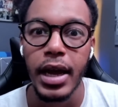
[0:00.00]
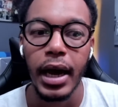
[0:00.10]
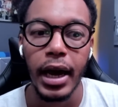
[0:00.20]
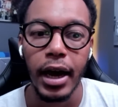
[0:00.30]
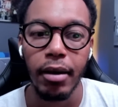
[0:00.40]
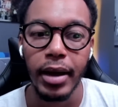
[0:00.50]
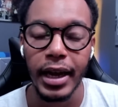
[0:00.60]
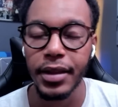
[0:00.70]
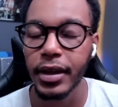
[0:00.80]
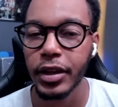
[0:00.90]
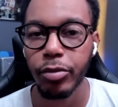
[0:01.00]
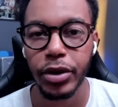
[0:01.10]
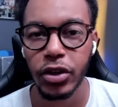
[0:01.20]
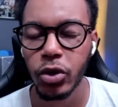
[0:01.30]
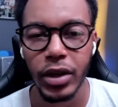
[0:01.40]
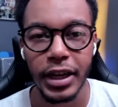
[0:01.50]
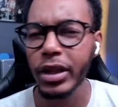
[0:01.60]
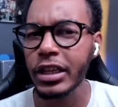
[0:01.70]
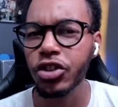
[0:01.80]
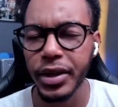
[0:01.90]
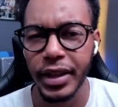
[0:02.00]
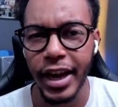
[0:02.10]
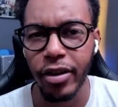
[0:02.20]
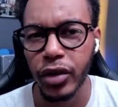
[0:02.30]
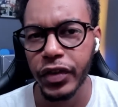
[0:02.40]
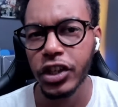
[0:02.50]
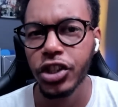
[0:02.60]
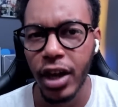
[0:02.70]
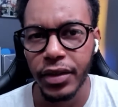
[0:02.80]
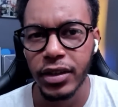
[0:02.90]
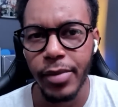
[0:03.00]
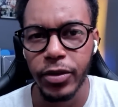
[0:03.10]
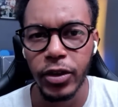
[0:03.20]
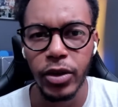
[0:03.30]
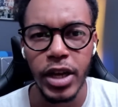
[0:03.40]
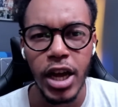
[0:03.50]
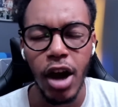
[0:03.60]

Uh, and I thought they were pretty cool. I really enjoyed the character of Ishta this episode.